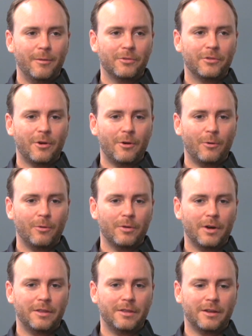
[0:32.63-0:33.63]

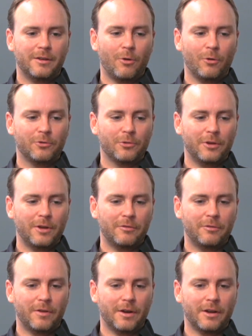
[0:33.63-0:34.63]
So I think culturally you
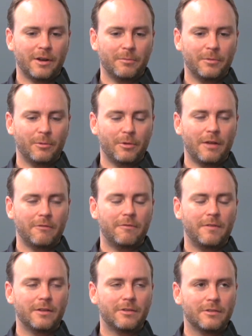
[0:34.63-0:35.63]
have to find a company where that
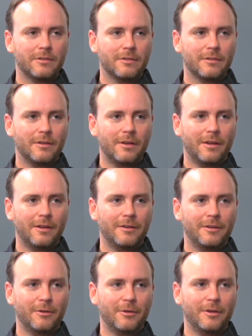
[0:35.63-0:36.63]
fits.
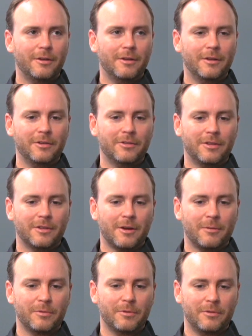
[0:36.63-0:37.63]
And you know, at least the
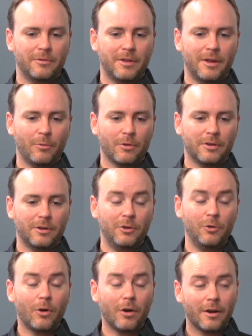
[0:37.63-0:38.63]
companies that I worked in New
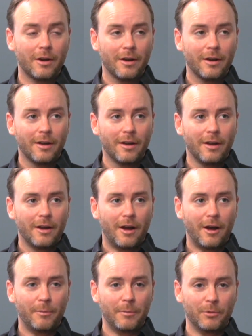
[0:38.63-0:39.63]
York,
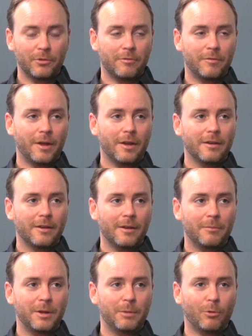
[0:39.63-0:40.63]
it was a fit,
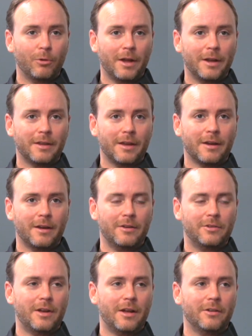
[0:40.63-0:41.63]
and people like that kind
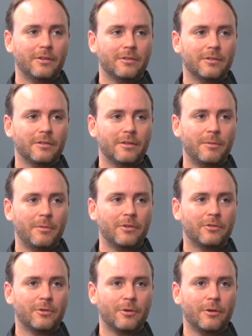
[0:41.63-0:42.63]
of challenge. I'm
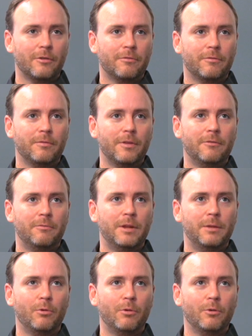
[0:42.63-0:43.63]
not sure if
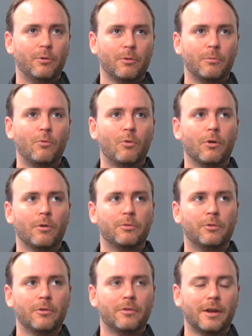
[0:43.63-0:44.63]
people who are more
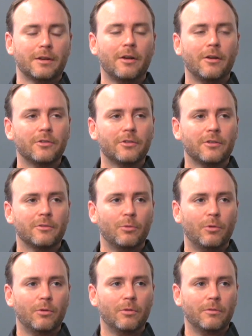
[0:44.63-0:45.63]
pure technologists
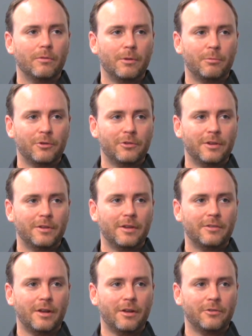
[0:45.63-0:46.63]
will appreciate
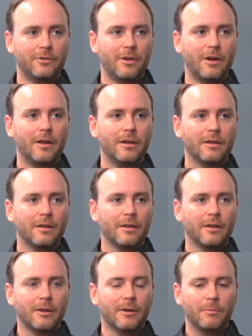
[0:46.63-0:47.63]
that challenge or not.
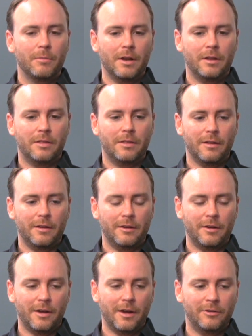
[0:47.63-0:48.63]
Mm-hmm.
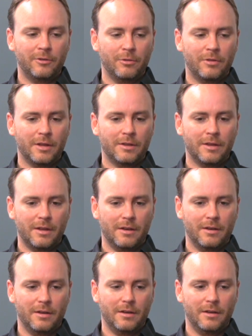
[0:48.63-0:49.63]
But I do think that
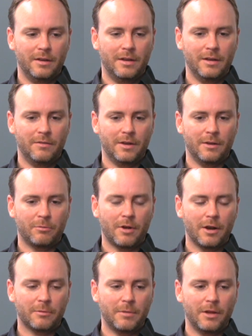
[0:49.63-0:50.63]
giving a
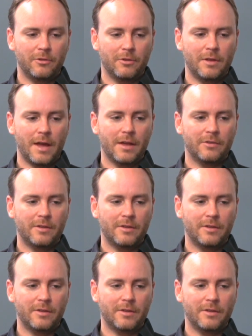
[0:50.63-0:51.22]
product manager that